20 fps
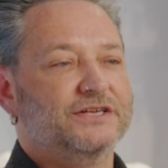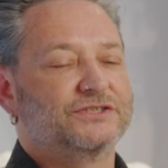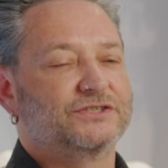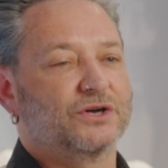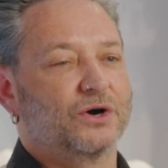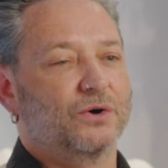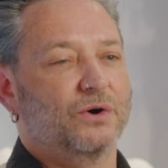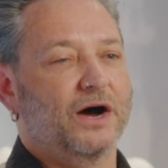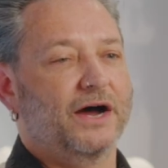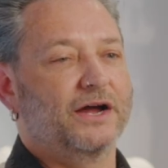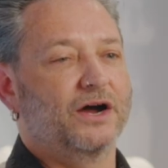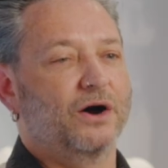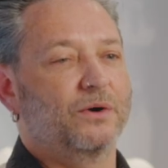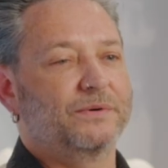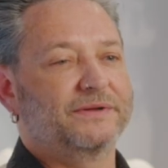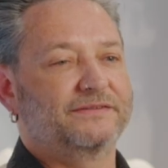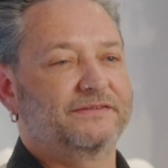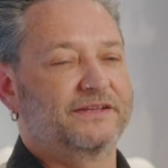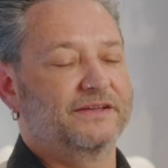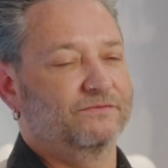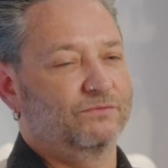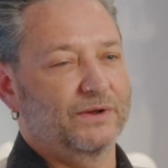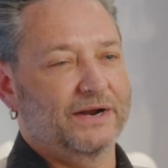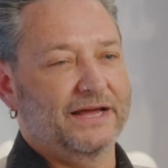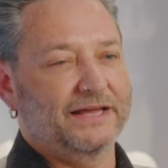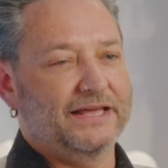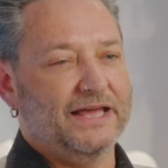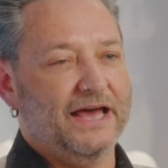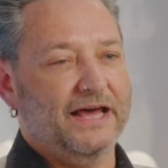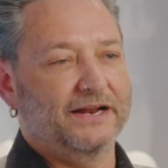so I always give what I
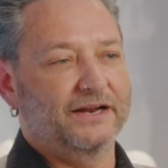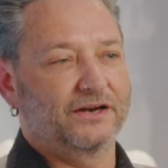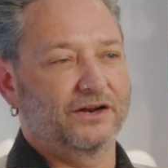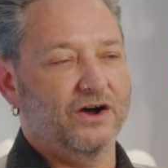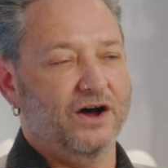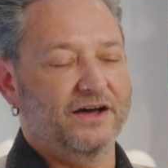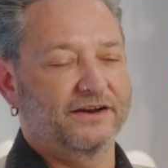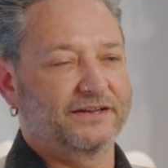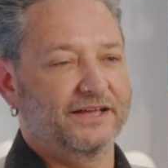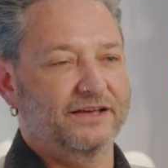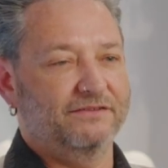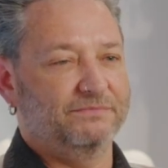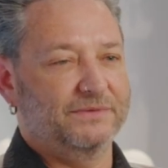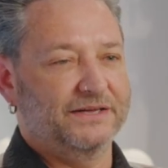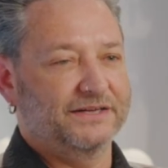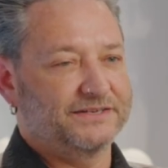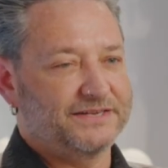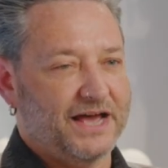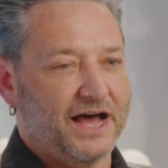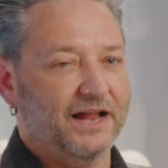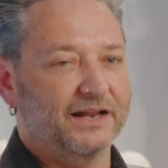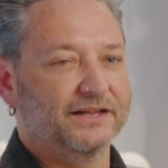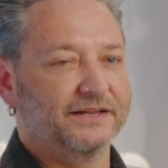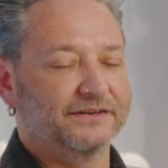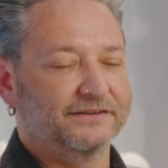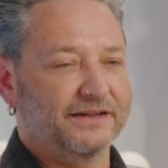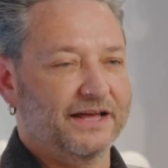can, and God gave me a talent,